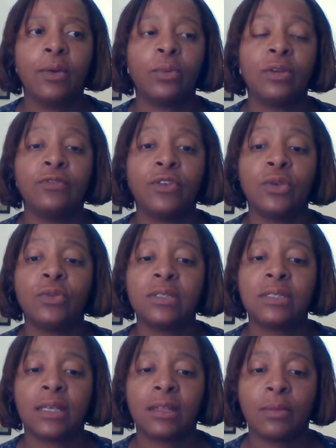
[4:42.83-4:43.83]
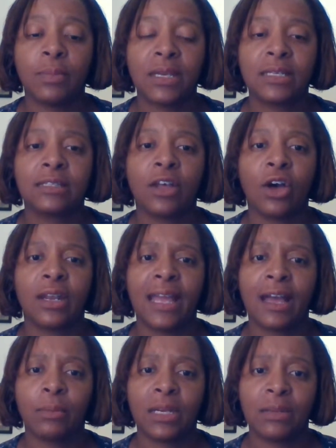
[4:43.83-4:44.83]
Review the syllabus on
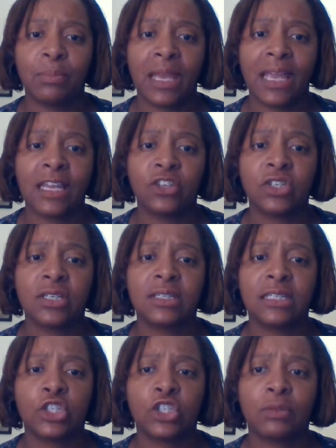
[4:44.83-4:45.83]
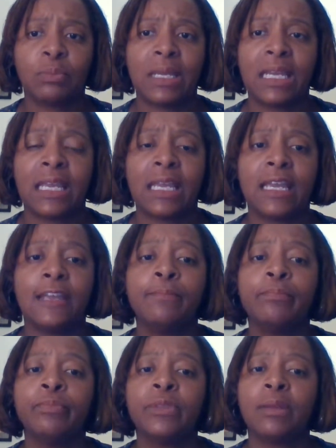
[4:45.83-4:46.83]
how many pages it should be.
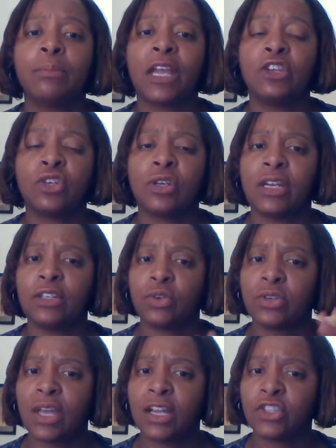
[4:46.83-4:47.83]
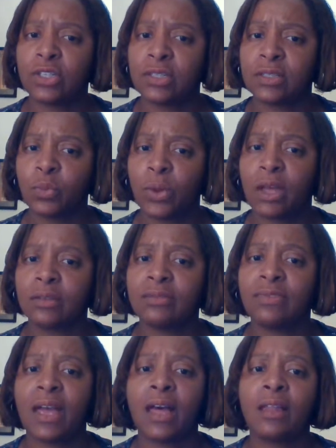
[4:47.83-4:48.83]
Make sure your introduction is well
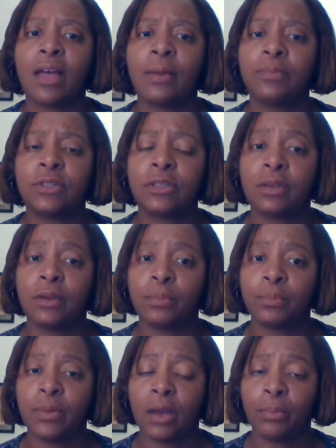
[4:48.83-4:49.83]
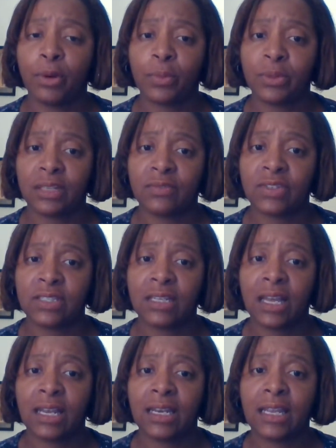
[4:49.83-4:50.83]
developed, the purpose of the
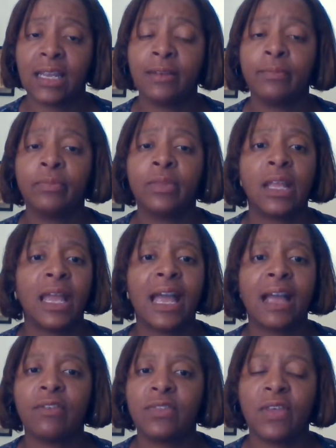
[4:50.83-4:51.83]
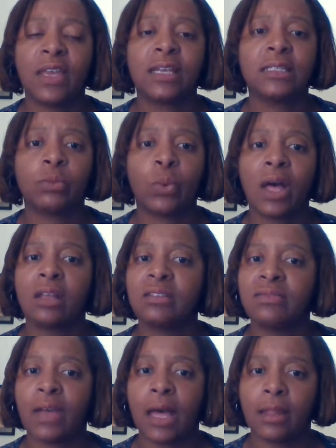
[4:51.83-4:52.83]
study. Everything is well
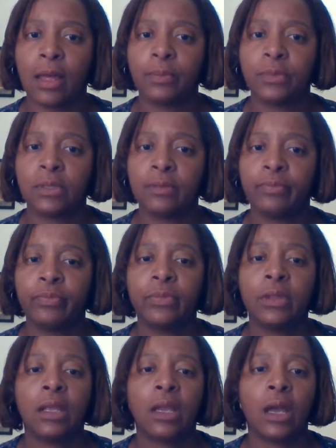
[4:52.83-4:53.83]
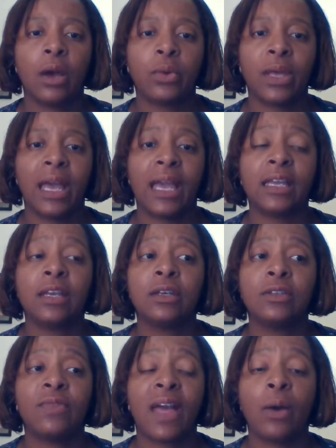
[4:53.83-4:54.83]
developed. Okay,
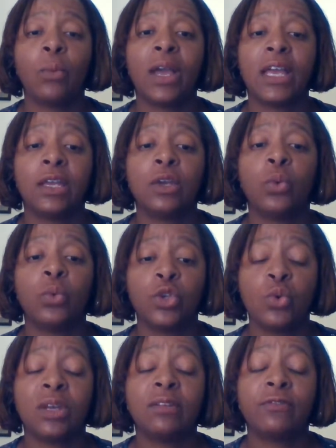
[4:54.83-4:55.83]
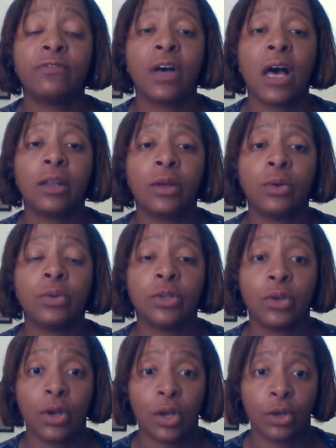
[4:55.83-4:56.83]
that way you can follow
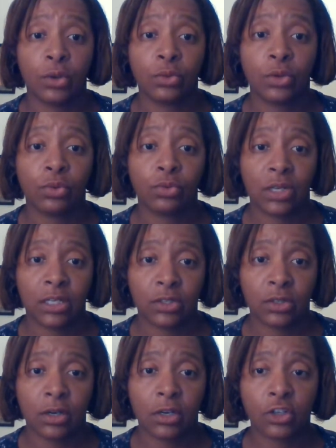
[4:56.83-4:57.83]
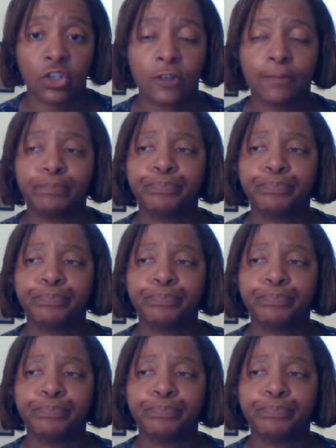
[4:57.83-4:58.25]
your own research.